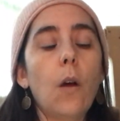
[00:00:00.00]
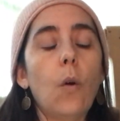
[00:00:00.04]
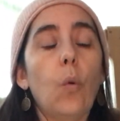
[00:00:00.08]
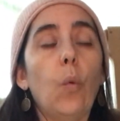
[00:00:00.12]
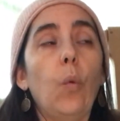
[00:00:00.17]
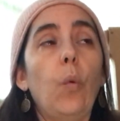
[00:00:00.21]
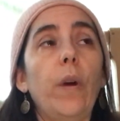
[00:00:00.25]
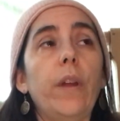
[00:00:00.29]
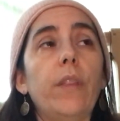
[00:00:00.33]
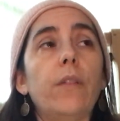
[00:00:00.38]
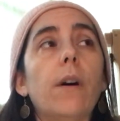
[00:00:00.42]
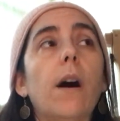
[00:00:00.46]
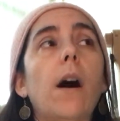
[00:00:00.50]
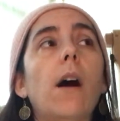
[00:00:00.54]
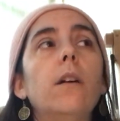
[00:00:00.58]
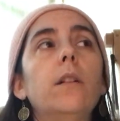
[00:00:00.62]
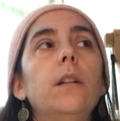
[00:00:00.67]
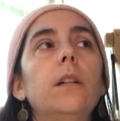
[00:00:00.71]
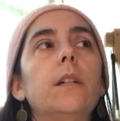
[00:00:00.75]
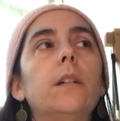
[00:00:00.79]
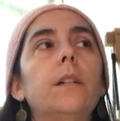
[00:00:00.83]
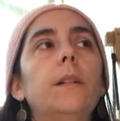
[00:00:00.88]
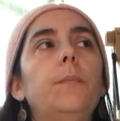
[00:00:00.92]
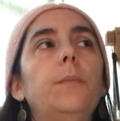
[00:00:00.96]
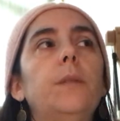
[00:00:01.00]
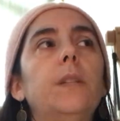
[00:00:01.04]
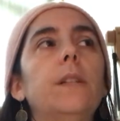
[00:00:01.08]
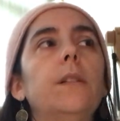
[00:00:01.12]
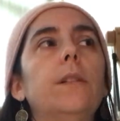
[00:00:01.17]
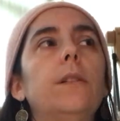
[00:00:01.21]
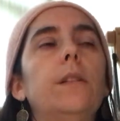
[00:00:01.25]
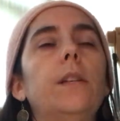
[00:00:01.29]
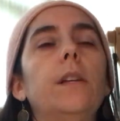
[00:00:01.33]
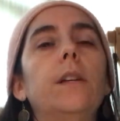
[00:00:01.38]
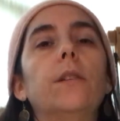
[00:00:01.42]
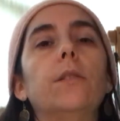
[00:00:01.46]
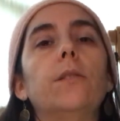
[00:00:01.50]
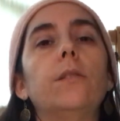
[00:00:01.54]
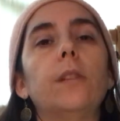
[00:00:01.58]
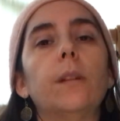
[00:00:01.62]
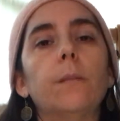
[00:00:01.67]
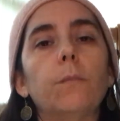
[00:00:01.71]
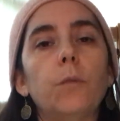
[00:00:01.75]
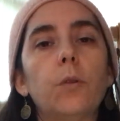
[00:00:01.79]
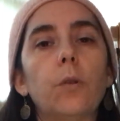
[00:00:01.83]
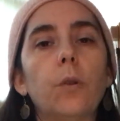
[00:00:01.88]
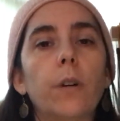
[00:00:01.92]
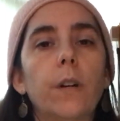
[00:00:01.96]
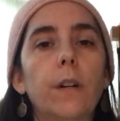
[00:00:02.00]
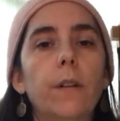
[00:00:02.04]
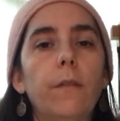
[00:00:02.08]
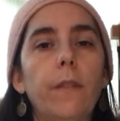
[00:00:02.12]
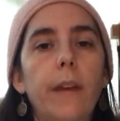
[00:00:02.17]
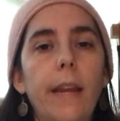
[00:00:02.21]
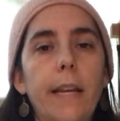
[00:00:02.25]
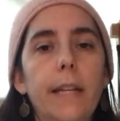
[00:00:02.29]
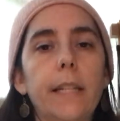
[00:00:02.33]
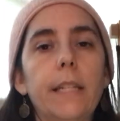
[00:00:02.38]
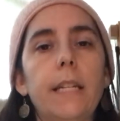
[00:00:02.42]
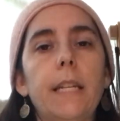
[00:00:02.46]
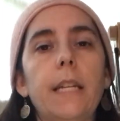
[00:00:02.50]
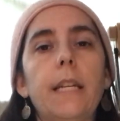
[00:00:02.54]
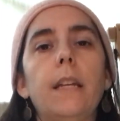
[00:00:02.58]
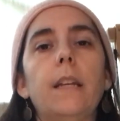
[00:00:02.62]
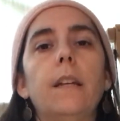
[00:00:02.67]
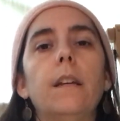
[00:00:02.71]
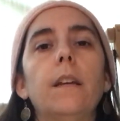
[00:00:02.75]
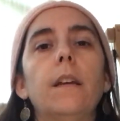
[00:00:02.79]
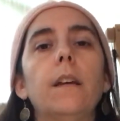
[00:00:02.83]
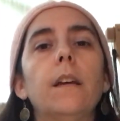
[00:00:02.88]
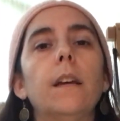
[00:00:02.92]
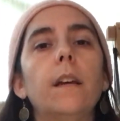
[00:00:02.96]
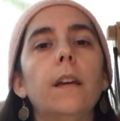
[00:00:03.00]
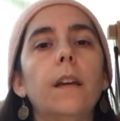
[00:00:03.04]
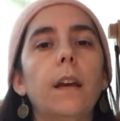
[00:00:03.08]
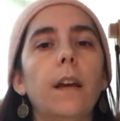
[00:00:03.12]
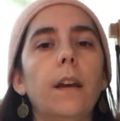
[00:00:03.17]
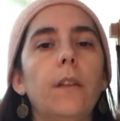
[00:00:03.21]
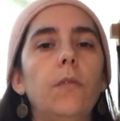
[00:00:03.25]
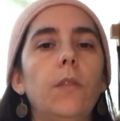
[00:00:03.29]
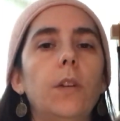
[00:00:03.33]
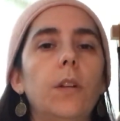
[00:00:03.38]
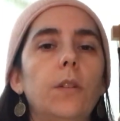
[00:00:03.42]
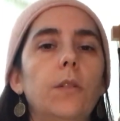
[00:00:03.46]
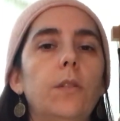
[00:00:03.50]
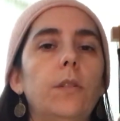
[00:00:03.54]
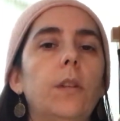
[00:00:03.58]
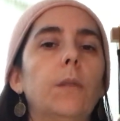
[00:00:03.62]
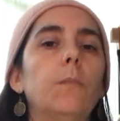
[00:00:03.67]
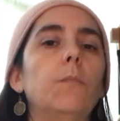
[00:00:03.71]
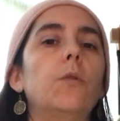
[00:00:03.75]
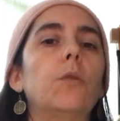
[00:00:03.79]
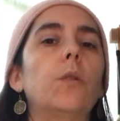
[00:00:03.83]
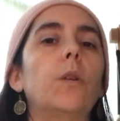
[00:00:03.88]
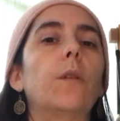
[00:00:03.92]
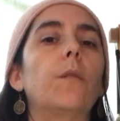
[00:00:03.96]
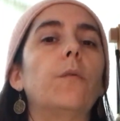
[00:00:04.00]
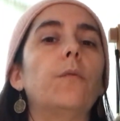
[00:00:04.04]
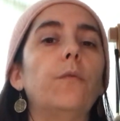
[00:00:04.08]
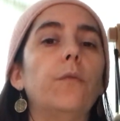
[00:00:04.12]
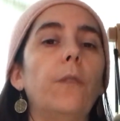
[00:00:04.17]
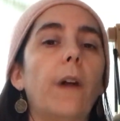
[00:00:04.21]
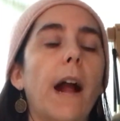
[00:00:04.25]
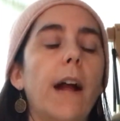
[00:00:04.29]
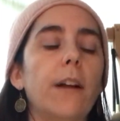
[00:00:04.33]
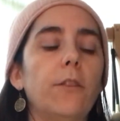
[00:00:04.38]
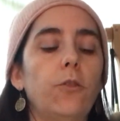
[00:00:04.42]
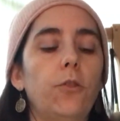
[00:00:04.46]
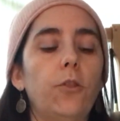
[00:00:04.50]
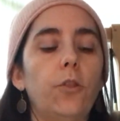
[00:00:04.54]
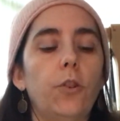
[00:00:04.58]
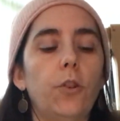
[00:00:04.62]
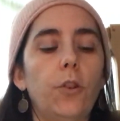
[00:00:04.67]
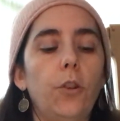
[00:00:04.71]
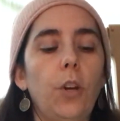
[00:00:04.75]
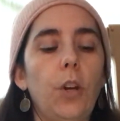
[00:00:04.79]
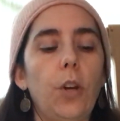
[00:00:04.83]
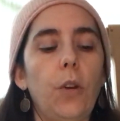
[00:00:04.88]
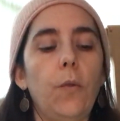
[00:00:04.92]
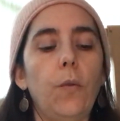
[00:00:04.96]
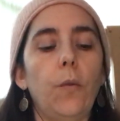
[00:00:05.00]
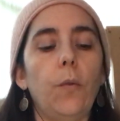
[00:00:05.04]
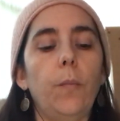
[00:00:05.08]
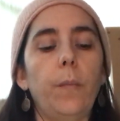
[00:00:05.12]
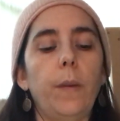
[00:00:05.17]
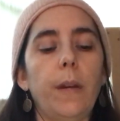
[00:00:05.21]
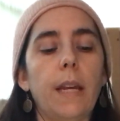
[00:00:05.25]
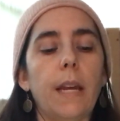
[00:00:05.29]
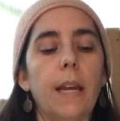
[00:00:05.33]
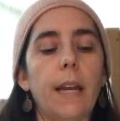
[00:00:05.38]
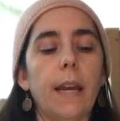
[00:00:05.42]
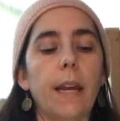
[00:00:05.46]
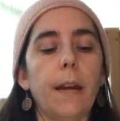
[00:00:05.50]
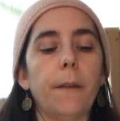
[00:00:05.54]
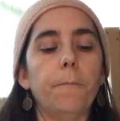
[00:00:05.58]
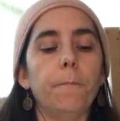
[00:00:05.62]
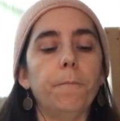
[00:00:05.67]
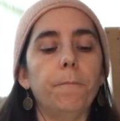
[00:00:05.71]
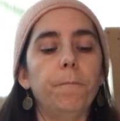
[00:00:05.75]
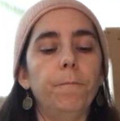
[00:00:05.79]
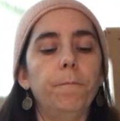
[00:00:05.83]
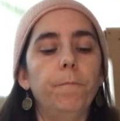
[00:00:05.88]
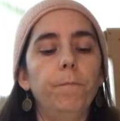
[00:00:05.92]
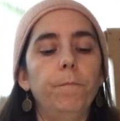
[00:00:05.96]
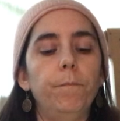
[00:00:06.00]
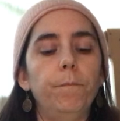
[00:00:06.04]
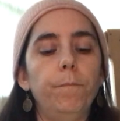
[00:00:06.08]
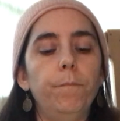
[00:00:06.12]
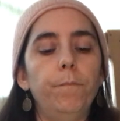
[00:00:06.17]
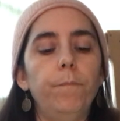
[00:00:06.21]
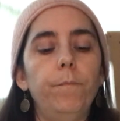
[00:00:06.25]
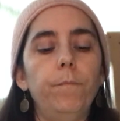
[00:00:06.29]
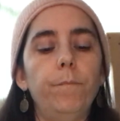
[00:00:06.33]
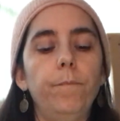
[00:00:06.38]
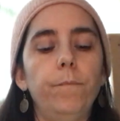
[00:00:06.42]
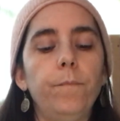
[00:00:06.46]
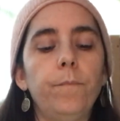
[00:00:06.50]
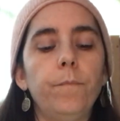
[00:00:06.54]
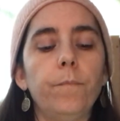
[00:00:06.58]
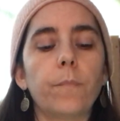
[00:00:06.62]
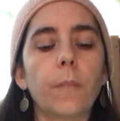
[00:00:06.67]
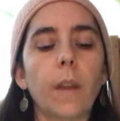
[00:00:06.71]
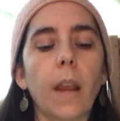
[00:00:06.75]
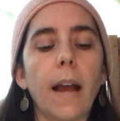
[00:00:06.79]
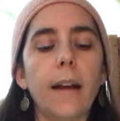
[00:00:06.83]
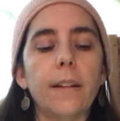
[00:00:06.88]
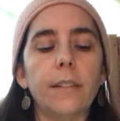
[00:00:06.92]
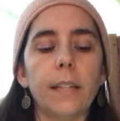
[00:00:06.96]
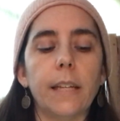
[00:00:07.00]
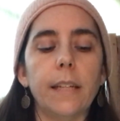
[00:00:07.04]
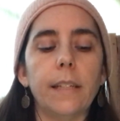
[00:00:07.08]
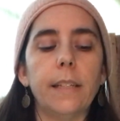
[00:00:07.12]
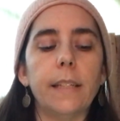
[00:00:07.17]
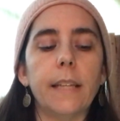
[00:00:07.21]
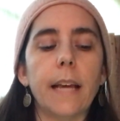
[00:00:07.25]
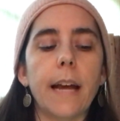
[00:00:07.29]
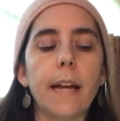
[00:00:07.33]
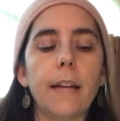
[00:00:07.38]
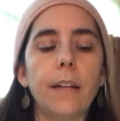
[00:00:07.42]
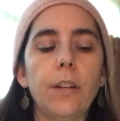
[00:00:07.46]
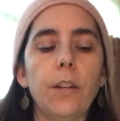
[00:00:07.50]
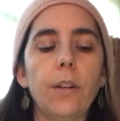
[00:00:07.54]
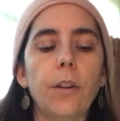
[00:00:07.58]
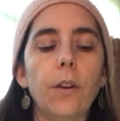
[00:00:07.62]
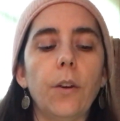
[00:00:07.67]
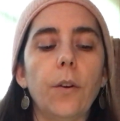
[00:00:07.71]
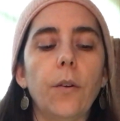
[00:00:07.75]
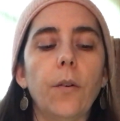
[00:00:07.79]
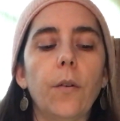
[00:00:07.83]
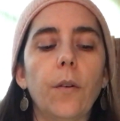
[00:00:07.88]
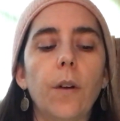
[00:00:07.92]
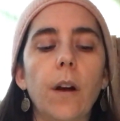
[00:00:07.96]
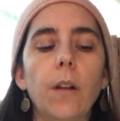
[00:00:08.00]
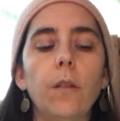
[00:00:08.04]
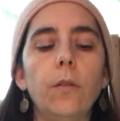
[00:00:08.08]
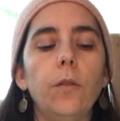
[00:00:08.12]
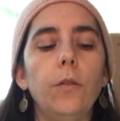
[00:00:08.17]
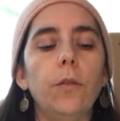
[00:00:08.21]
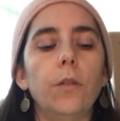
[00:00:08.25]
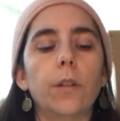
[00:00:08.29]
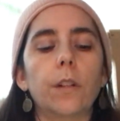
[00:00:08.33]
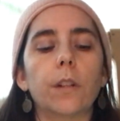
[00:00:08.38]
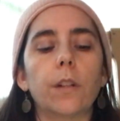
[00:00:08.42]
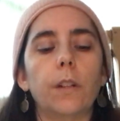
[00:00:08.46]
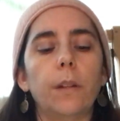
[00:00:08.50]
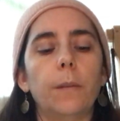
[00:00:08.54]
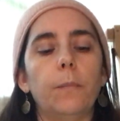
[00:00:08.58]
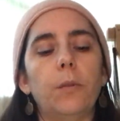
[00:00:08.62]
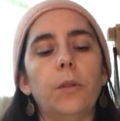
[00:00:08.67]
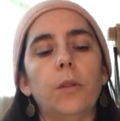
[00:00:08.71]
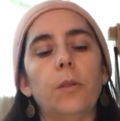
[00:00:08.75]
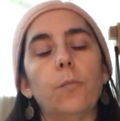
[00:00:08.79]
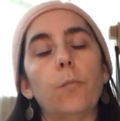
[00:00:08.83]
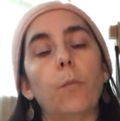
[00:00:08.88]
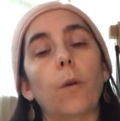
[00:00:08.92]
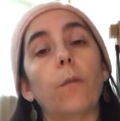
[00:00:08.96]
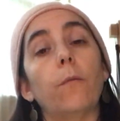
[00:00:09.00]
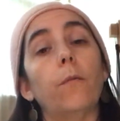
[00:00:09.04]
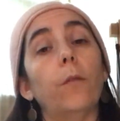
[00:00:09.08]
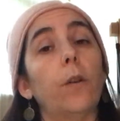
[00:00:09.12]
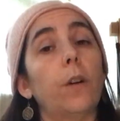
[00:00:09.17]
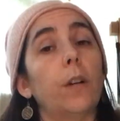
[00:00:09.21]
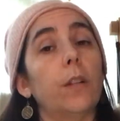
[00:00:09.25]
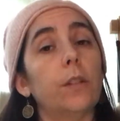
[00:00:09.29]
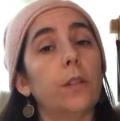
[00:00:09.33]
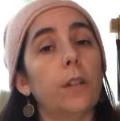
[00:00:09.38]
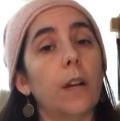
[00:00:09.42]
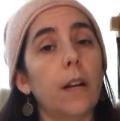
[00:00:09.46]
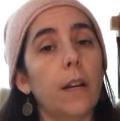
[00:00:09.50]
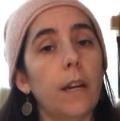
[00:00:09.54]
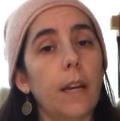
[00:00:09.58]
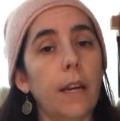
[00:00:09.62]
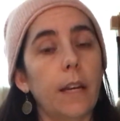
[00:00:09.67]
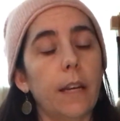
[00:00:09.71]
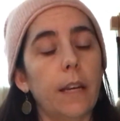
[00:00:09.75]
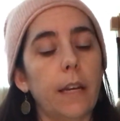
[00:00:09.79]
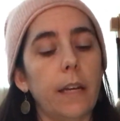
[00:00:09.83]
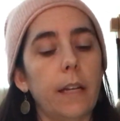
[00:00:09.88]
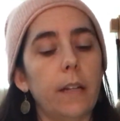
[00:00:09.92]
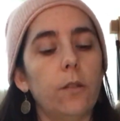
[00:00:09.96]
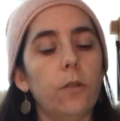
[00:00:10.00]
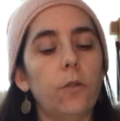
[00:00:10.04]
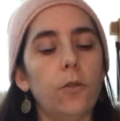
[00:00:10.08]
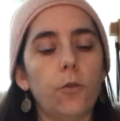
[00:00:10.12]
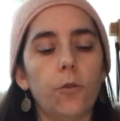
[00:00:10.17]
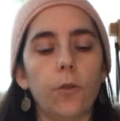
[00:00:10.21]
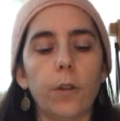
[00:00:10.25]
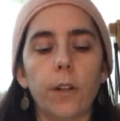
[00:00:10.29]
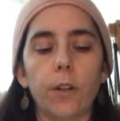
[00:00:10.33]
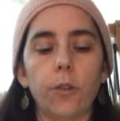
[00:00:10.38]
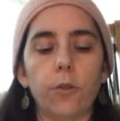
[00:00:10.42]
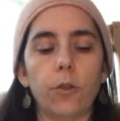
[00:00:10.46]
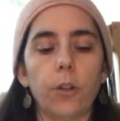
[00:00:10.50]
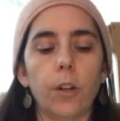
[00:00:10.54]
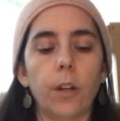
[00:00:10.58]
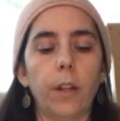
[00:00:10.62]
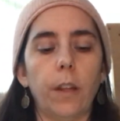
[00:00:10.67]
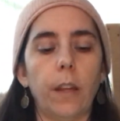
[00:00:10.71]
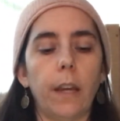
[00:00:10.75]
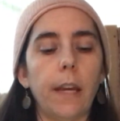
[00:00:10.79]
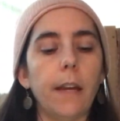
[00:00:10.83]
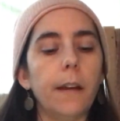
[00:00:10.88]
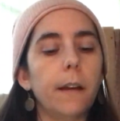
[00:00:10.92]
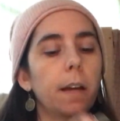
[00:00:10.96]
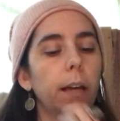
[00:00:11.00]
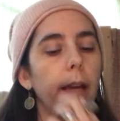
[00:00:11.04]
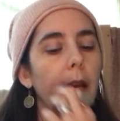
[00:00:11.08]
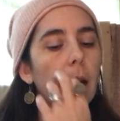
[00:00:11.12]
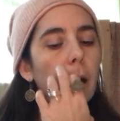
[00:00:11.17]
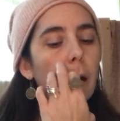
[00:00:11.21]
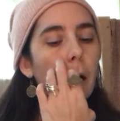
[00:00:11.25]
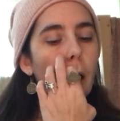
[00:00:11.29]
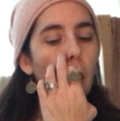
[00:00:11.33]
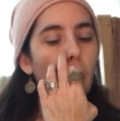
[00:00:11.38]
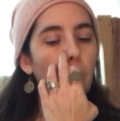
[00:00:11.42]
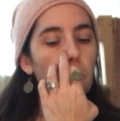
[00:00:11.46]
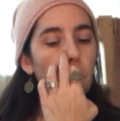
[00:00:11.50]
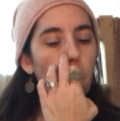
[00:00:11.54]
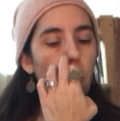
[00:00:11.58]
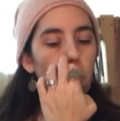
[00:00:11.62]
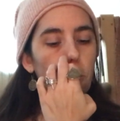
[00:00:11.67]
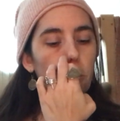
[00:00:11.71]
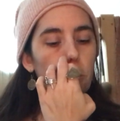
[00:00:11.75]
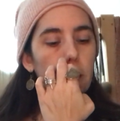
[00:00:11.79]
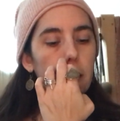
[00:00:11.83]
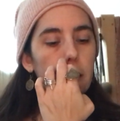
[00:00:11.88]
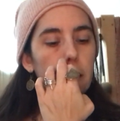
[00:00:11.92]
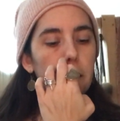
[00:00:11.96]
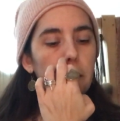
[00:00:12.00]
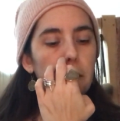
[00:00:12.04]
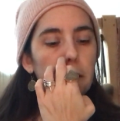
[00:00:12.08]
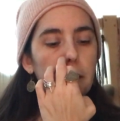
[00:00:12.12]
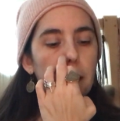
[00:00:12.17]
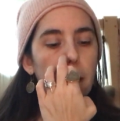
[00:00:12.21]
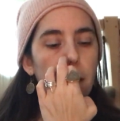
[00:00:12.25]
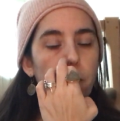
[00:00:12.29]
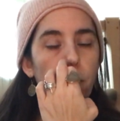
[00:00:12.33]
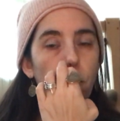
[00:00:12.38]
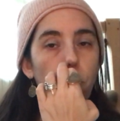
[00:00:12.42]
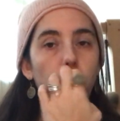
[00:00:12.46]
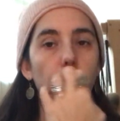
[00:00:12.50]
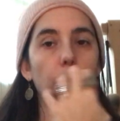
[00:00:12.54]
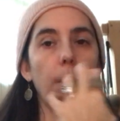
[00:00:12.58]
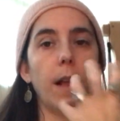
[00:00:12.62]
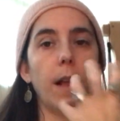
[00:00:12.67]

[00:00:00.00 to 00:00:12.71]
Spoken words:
With all eclipses, there's some sort of ending and there's some sort of fresh new beginning. As I said, a lunar eclipse is more focused on endings traditionally, emotions, and the